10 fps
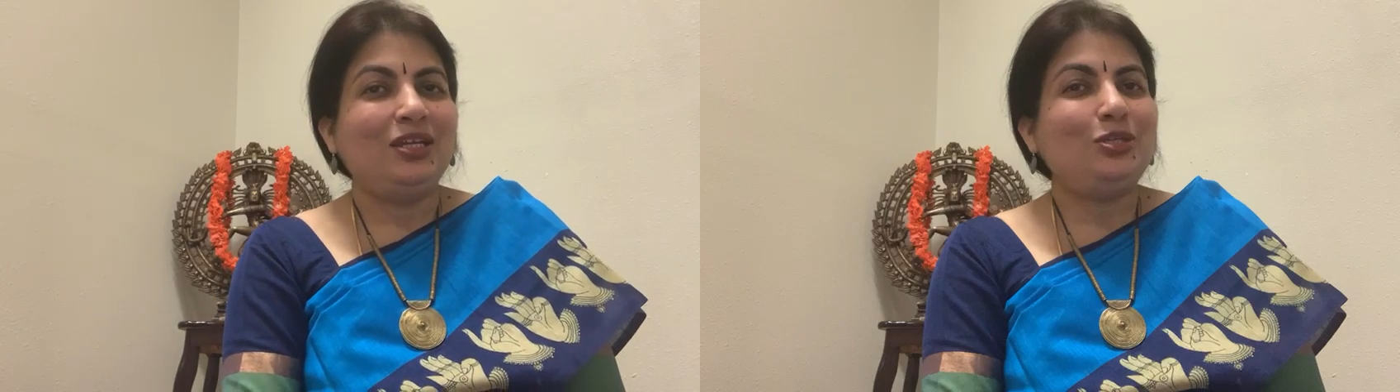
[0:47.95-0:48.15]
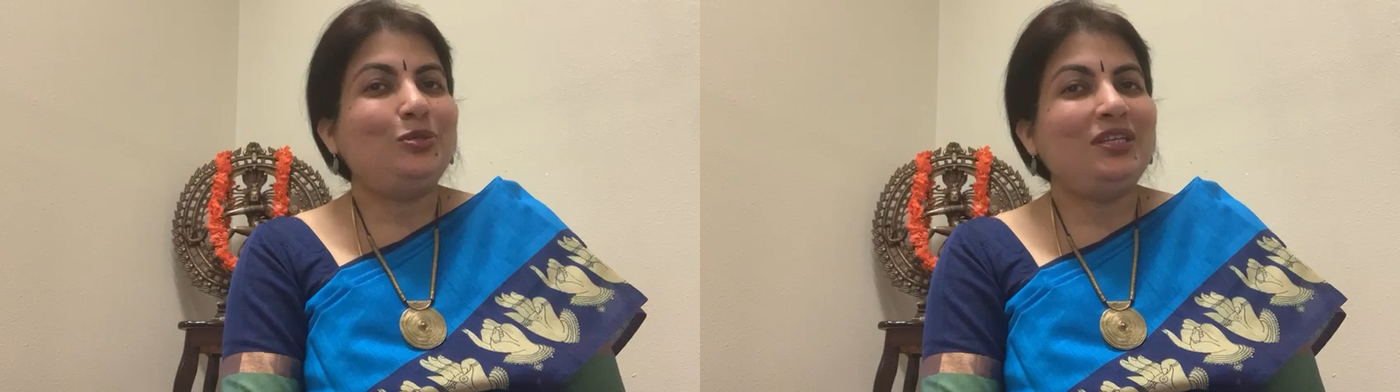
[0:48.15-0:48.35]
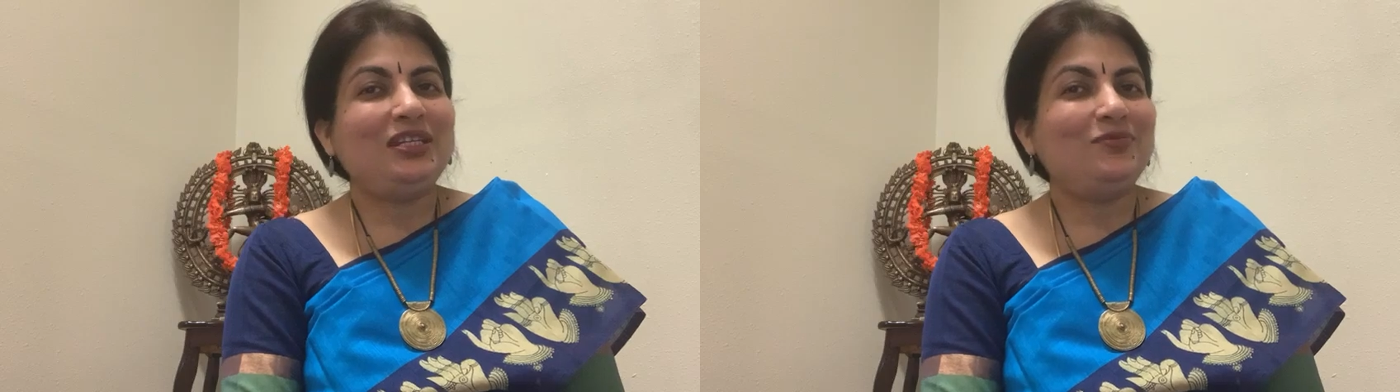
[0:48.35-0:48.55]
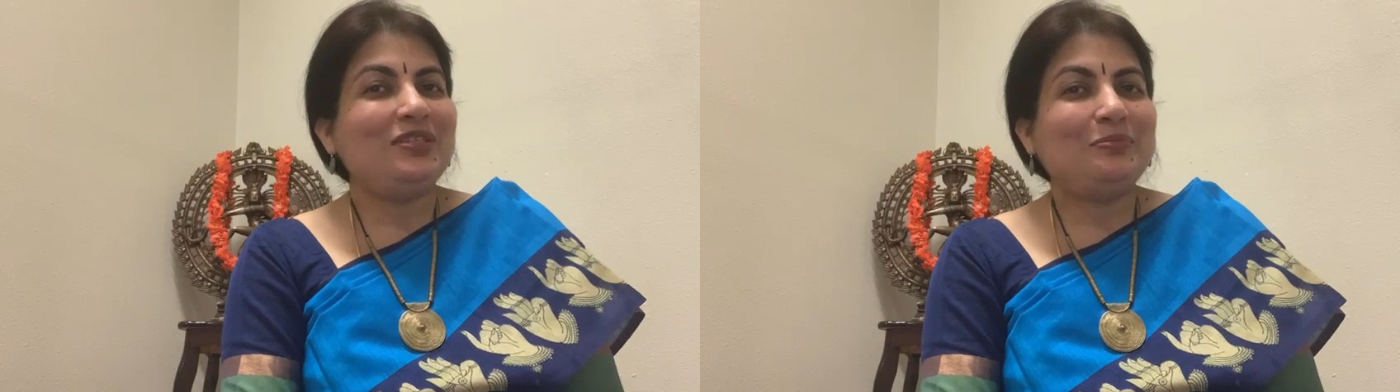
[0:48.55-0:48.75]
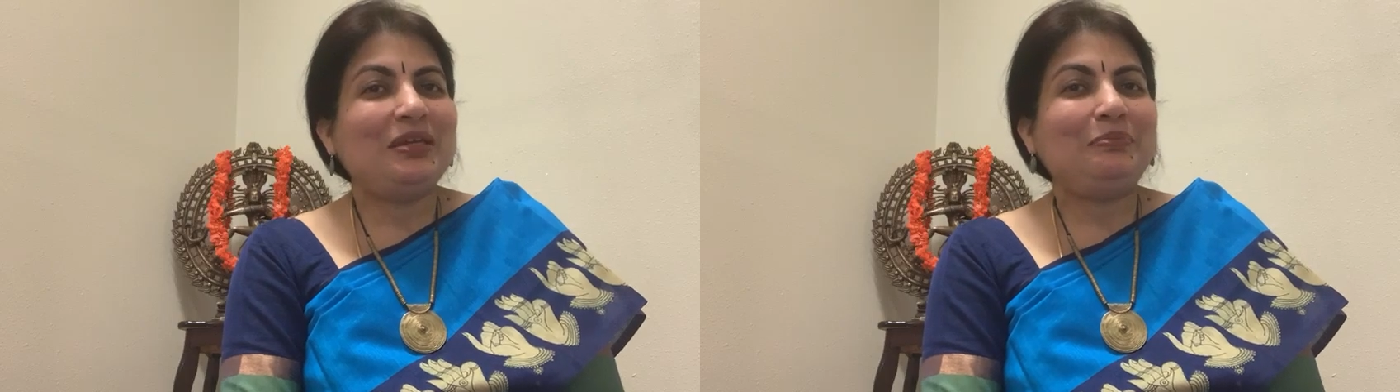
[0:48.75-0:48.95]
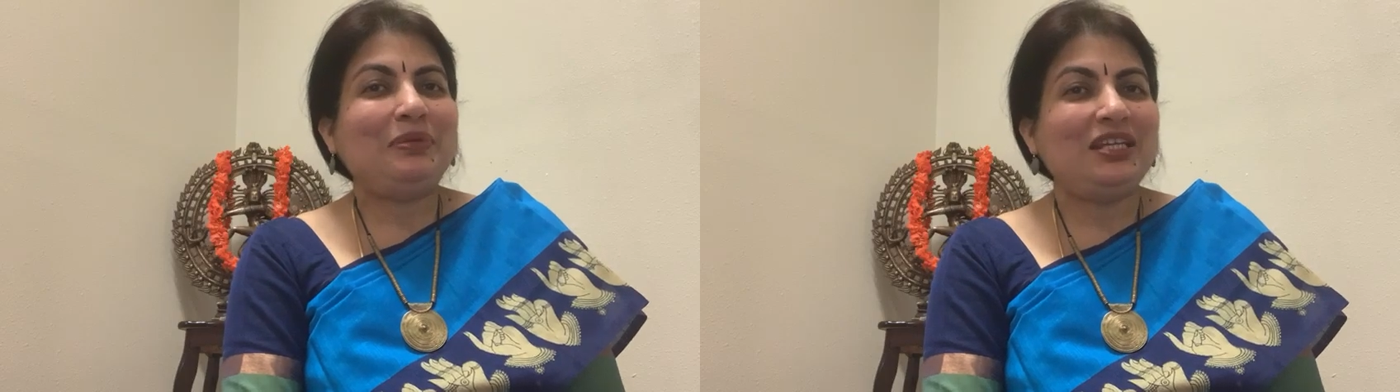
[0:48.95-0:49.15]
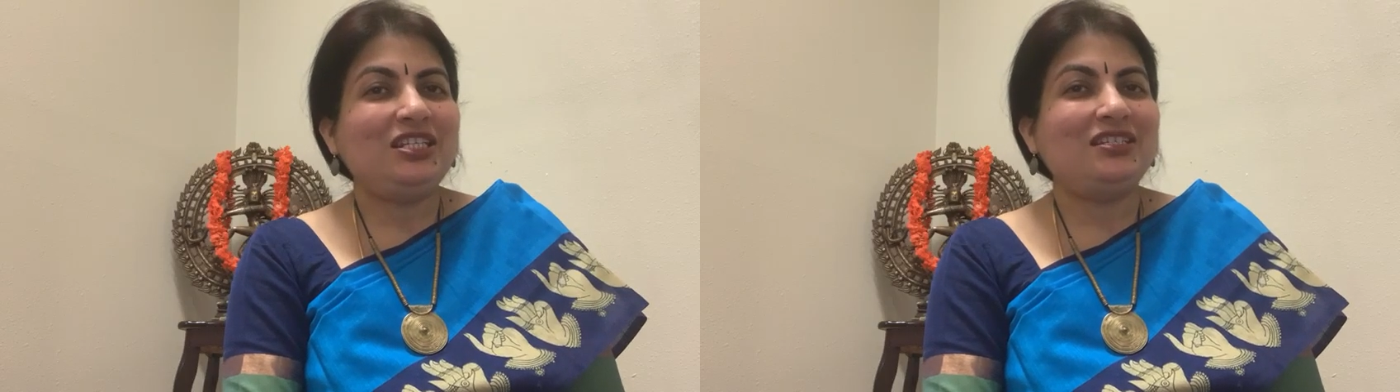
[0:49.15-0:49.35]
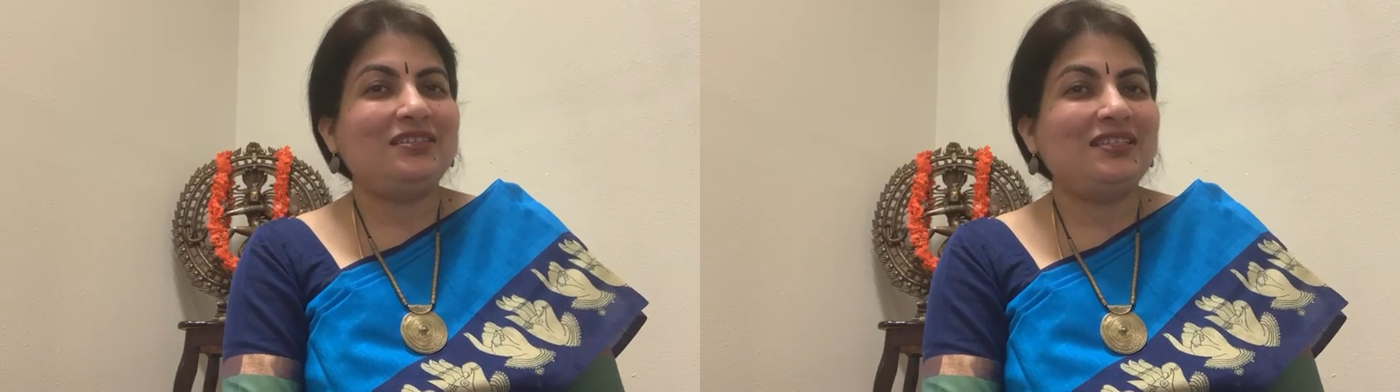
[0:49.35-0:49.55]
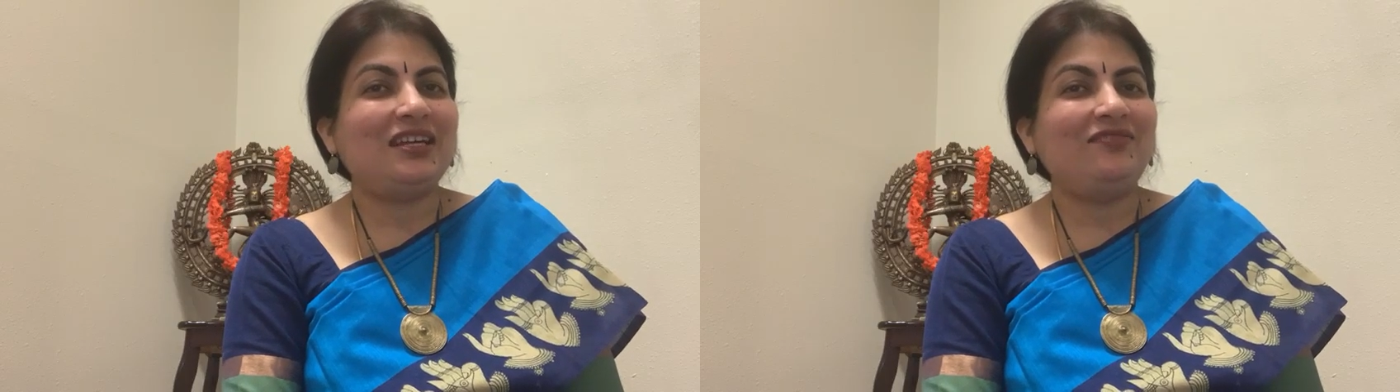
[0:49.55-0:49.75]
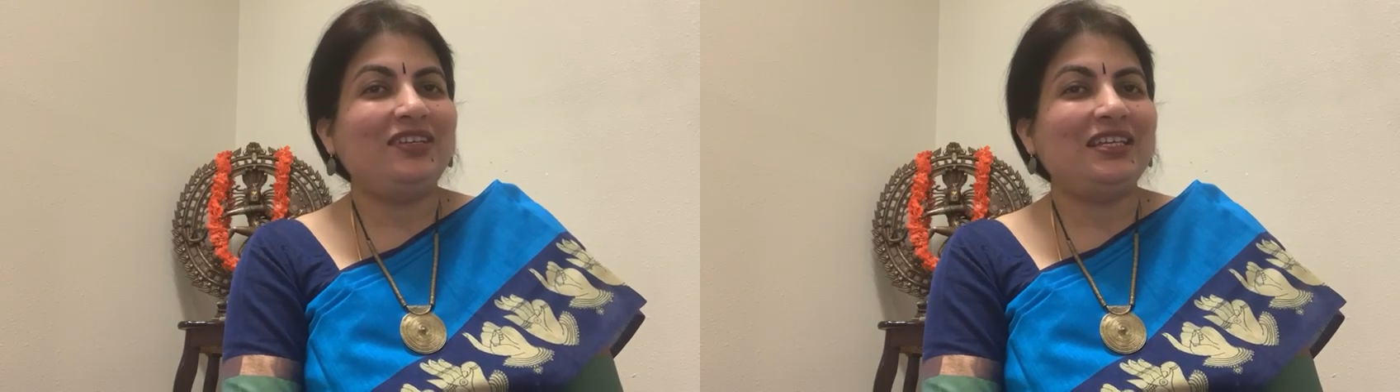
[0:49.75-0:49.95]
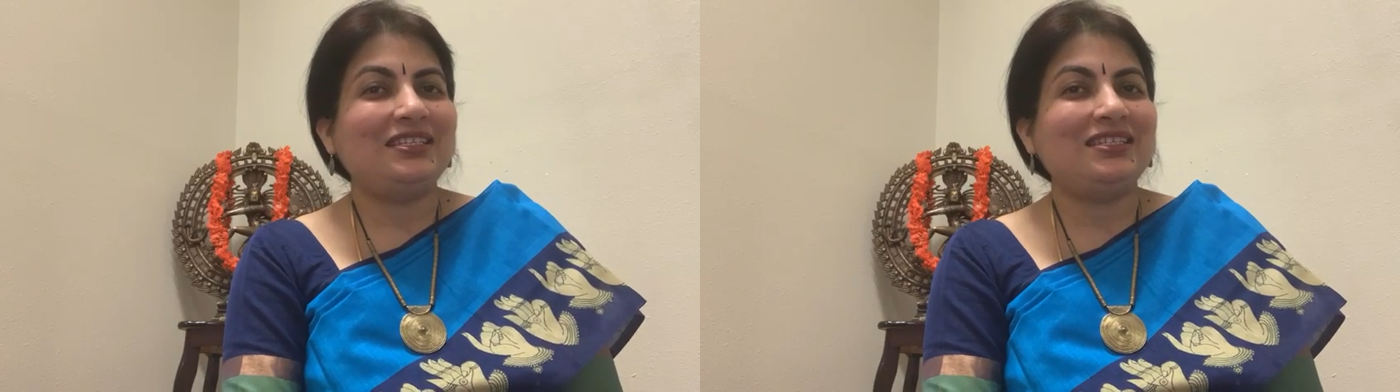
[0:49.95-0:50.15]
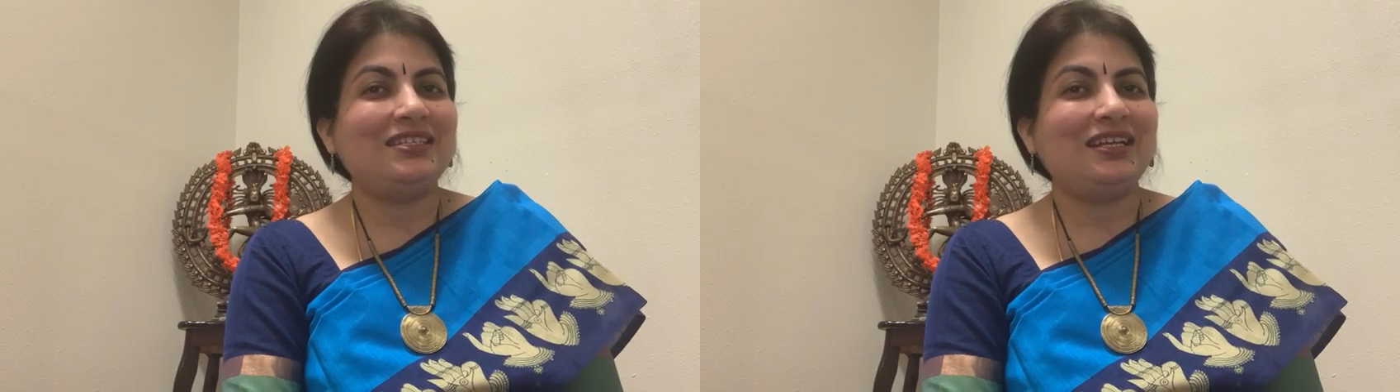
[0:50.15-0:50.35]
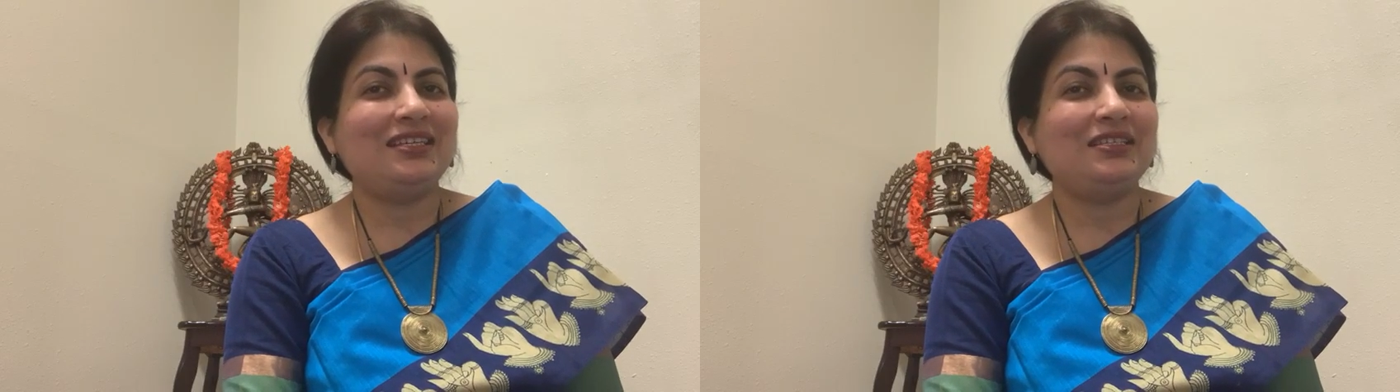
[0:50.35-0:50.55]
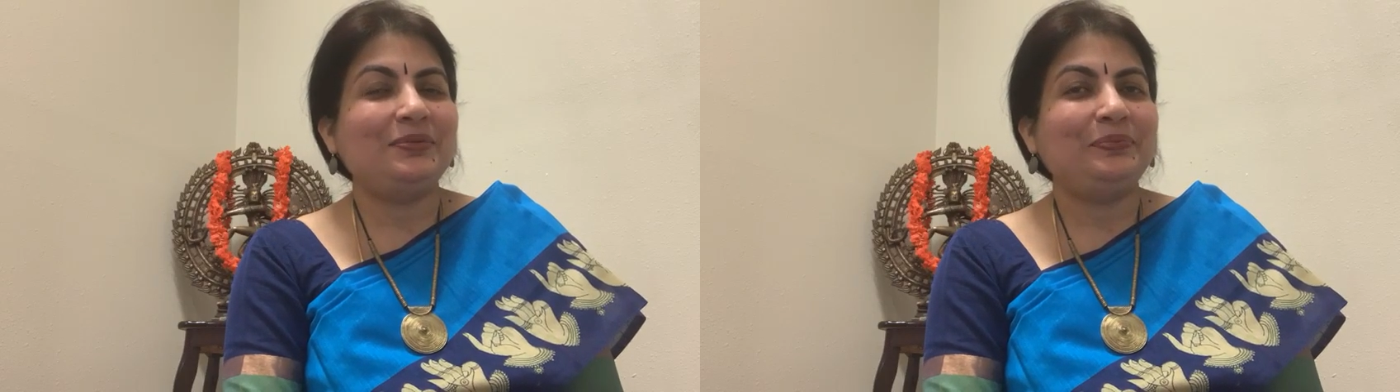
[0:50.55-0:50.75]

Truly, it was my pleasure serving as a judge.